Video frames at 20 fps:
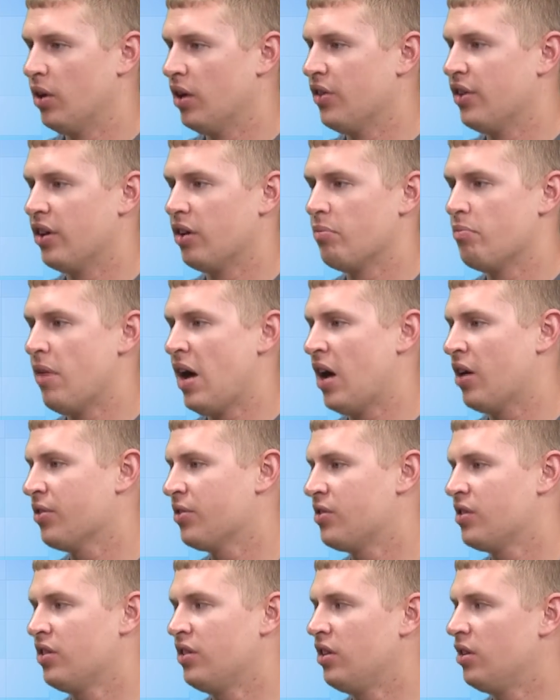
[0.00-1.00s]
anywhere there are
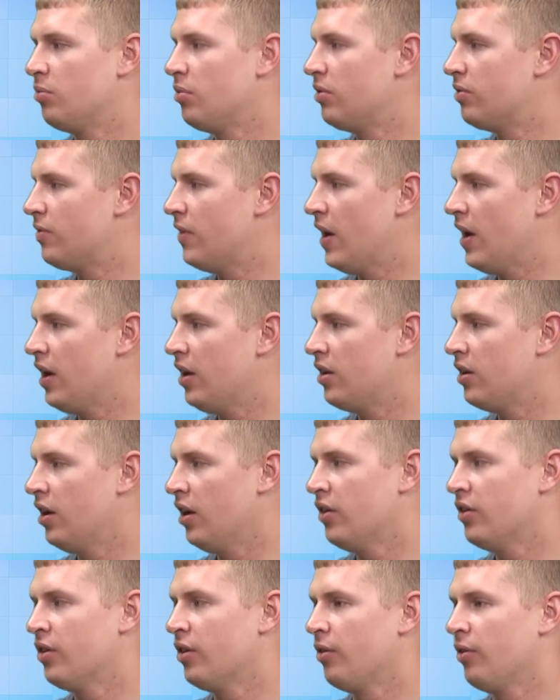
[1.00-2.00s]
mouths that need to be fed
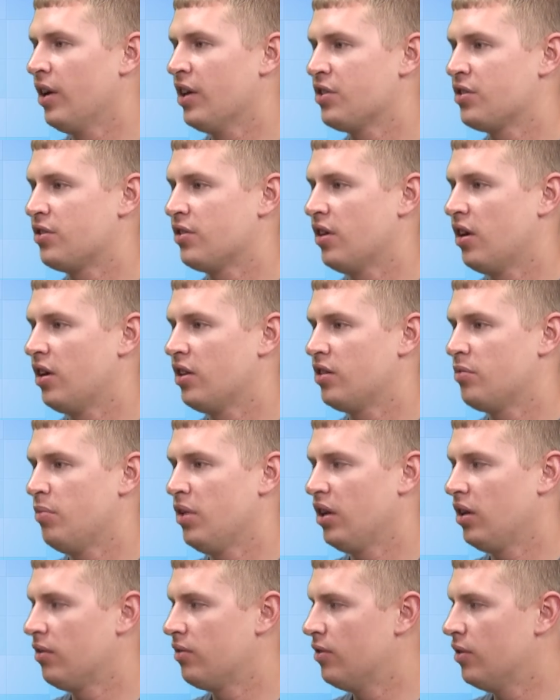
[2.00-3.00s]
and there are
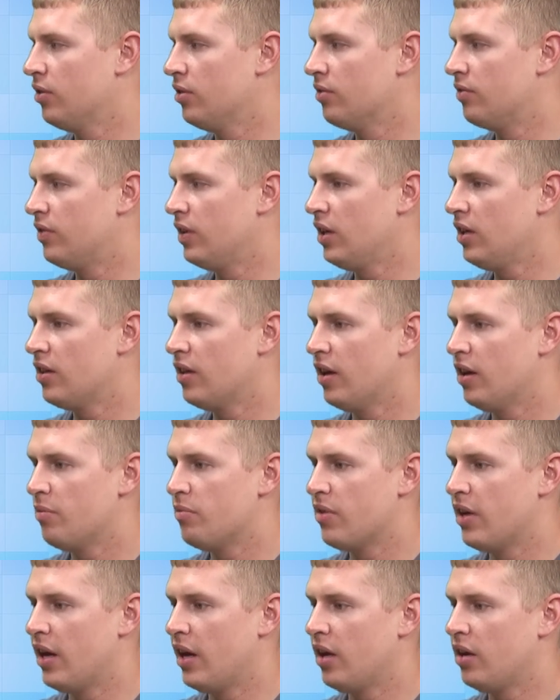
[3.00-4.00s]
restaurants making food to feed
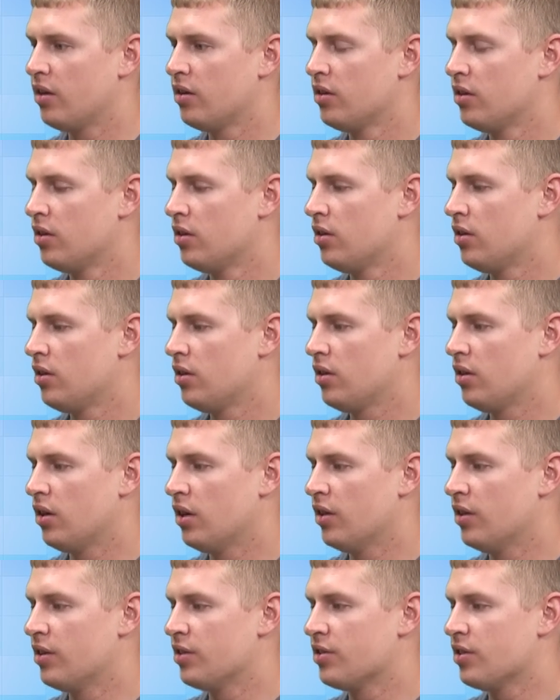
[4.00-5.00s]
them, that
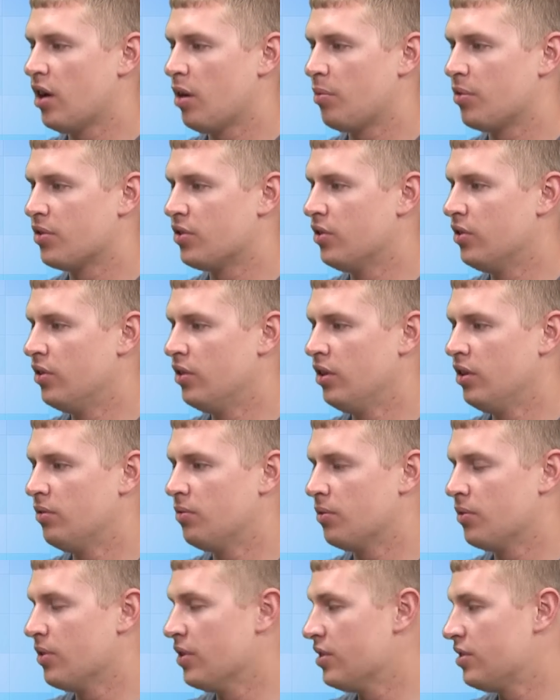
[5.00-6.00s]
there's an opportunity
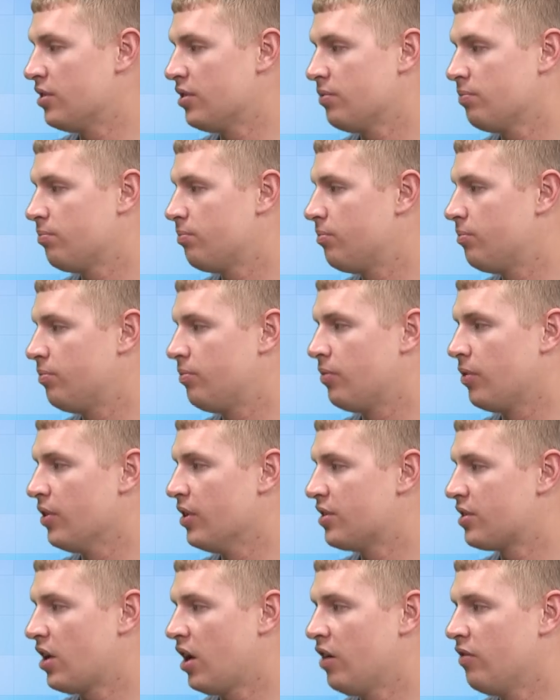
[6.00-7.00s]
for this
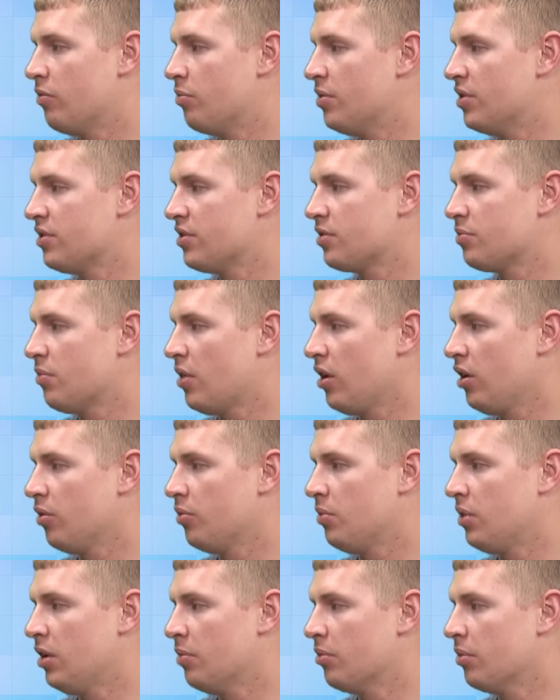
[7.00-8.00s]
kind of a business
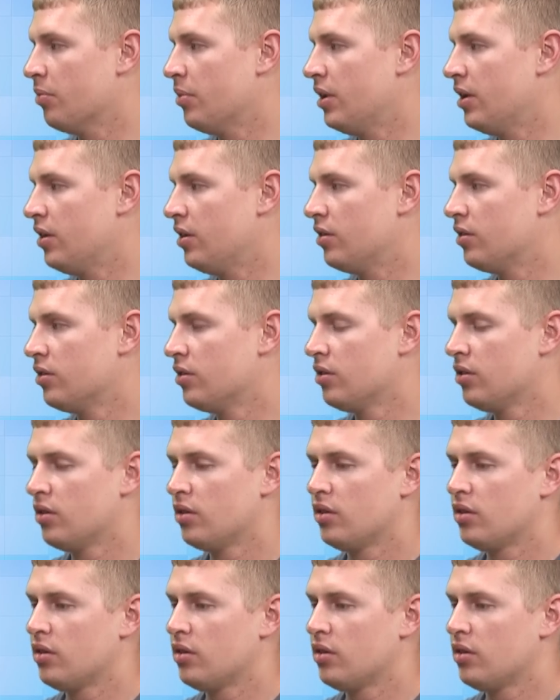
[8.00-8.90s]
model to be implemented.